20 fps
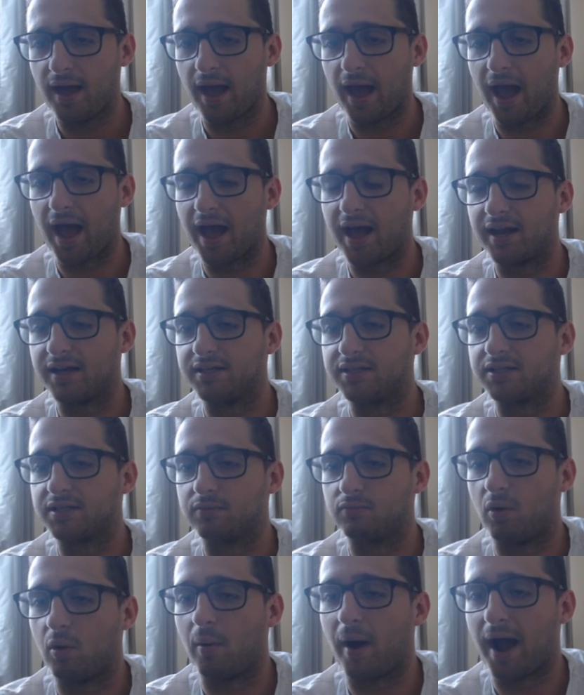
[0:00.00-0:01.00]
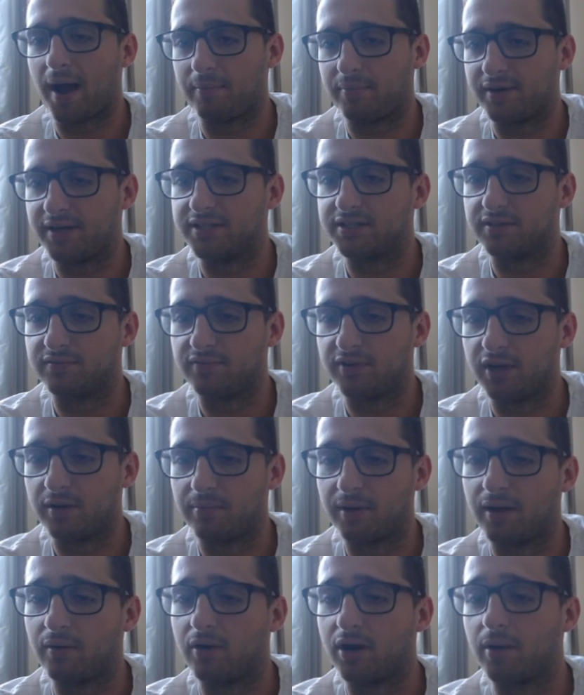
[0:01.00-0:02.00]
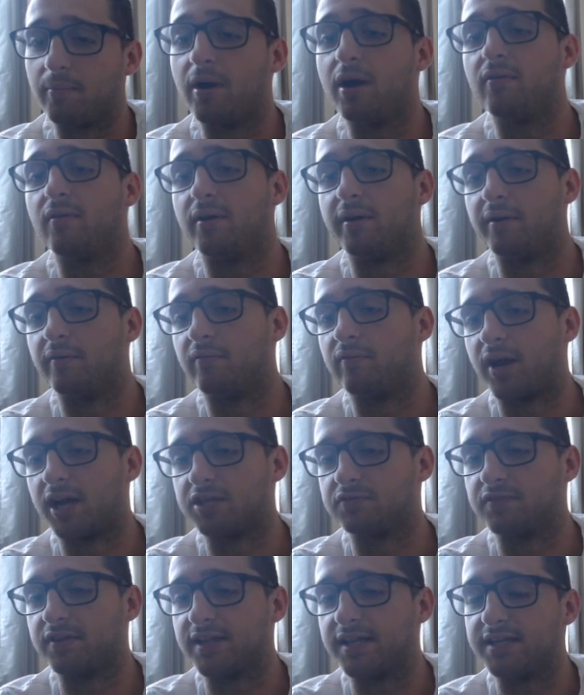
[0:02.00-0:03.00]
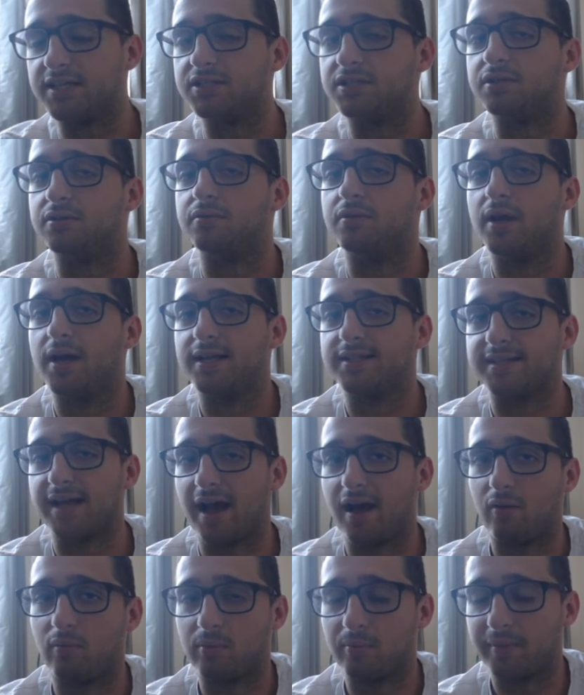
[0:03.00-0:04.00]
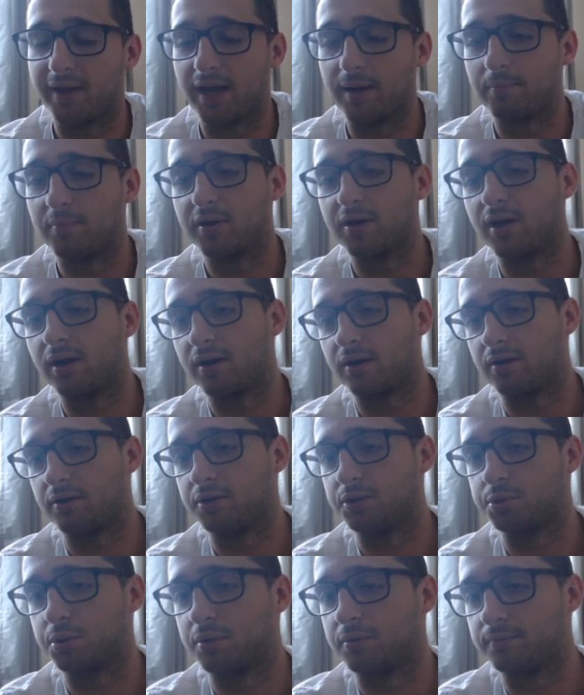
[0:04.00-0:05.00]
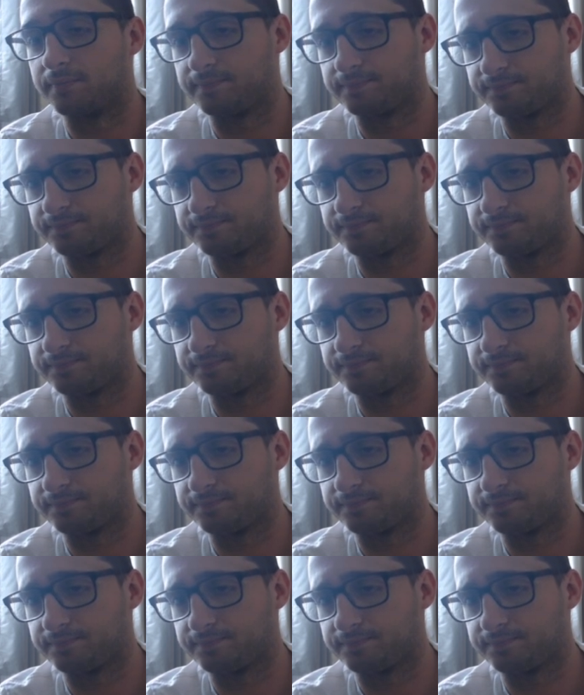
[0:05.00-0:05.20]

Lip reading: And what will happen is the third player will come over and he'll flash for these two to help them get banana control.